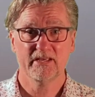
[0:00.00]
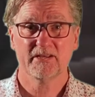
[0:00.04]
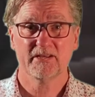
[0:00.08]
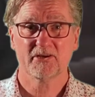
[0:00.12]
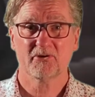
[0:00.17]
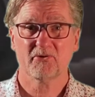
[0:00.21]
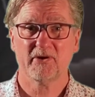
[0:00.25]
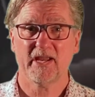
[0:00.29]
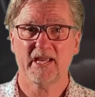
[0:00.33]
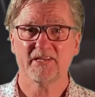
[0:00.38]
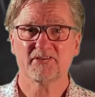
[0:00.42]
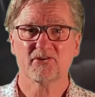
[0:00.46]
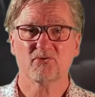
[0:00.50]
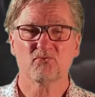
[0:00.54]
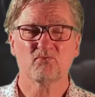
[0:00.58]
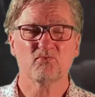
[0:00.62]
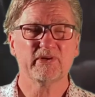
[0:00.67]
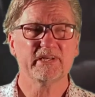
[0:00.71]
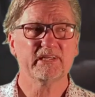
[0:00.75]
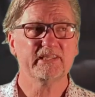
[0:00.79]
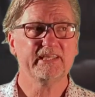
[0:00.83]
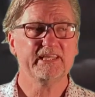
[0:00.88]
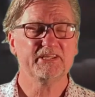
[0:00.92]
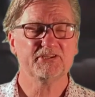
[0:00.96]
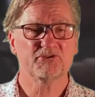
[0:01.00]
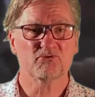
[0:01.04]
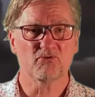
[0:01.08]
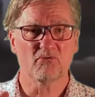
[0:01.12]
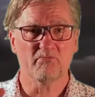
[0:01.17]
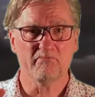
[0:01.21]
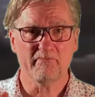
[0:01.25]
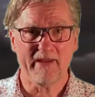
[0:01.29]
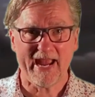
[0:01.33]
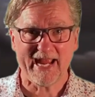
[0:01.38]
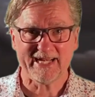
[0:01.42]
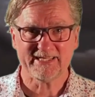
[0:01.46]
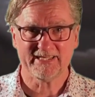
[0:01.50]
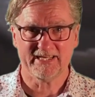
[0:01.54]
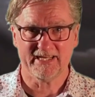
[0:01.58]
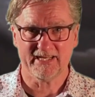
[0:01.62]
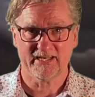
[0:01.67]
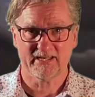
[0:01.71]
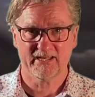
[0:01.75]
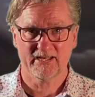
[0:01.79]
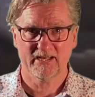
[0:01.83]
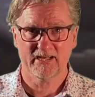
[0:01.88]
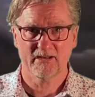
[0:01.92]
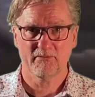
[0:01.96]
creates a really dramatic
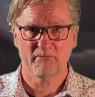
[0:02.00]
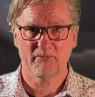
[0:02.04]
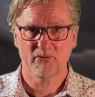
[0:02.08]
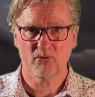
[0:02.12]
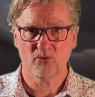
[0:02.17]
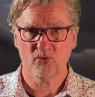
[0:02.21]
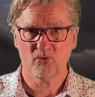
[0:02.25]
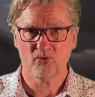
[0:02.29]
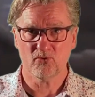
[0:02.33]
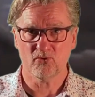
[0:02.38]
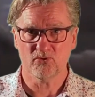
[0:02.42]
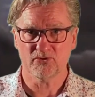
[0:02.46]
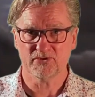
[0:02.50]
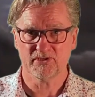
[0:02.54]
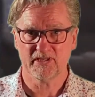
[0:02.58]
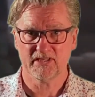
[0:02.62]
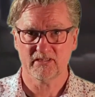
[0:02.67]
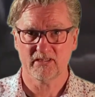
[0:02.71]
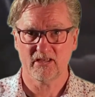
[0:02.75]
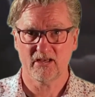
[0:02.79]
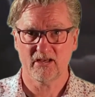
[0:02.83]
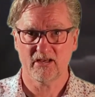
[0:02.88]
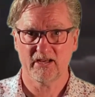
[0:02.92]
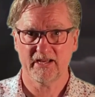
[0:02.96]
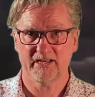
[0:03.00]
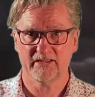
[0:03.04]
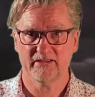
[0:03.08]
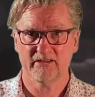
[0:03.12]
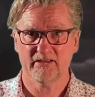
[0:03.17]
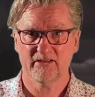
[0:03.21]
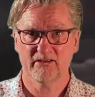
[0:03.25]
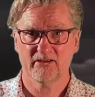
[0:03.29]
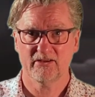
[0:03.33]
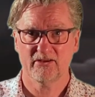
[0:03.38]
pause in line